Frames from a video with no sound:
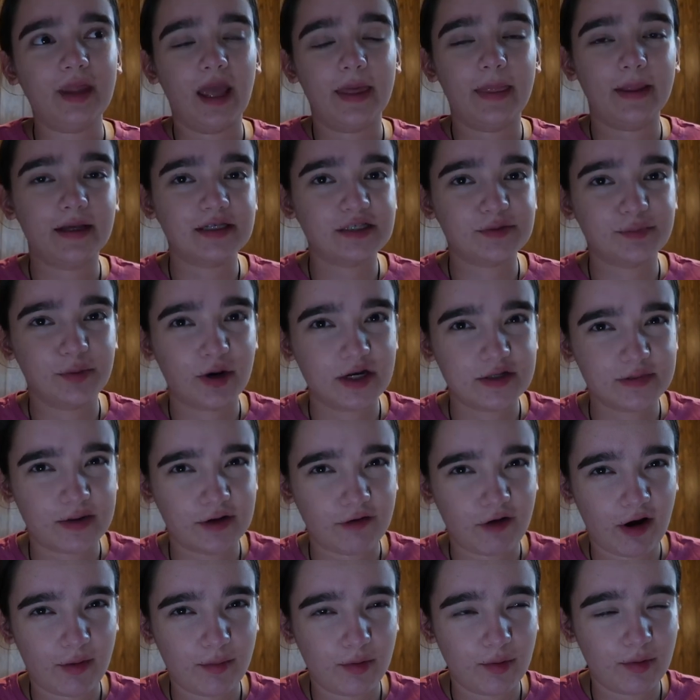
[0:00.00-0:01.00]
and like surprise
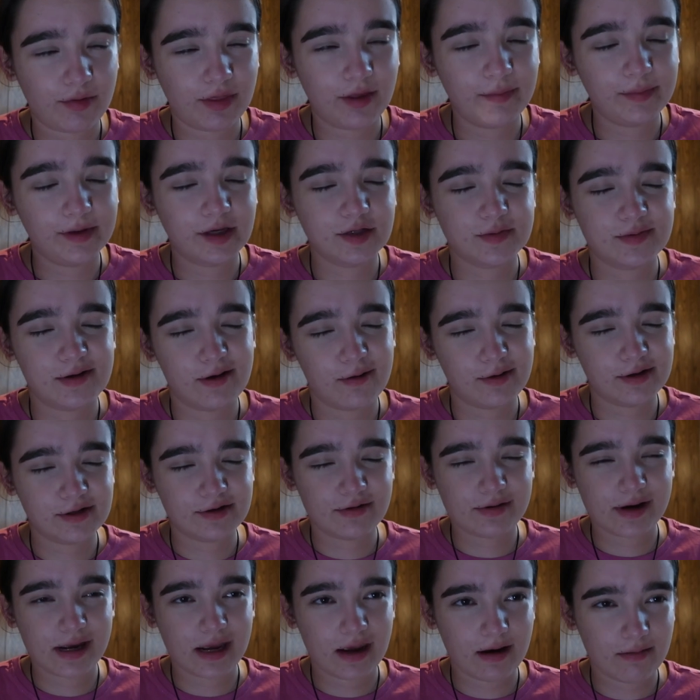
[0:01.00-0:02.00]
my grandma with it because we always
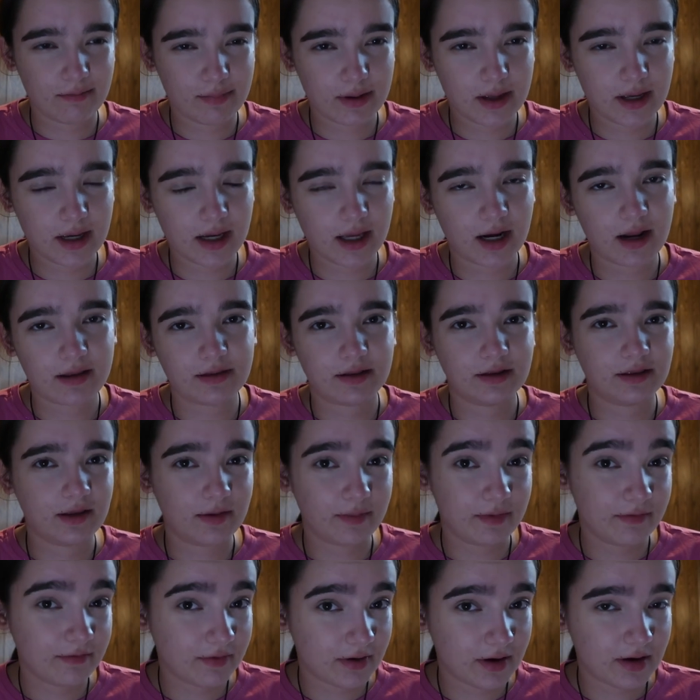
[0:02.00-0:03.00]
go camping and I think
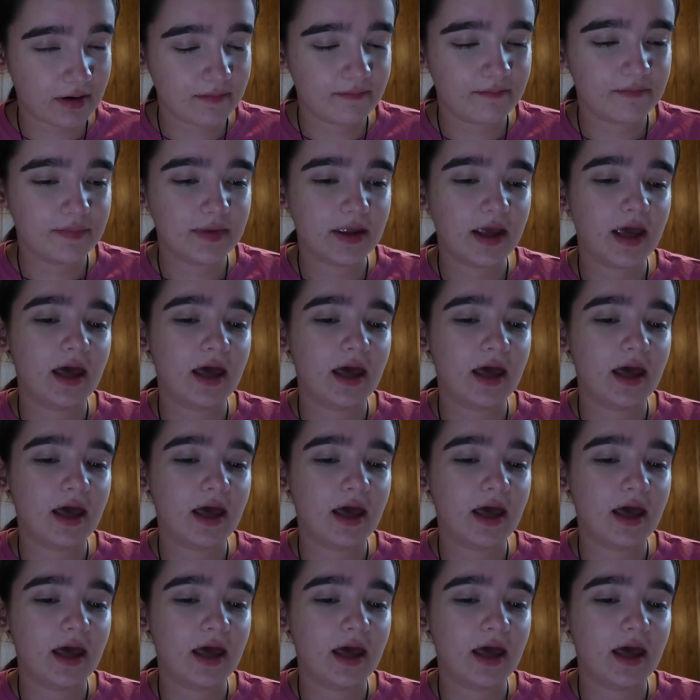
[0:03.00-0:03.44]
that'd be fun.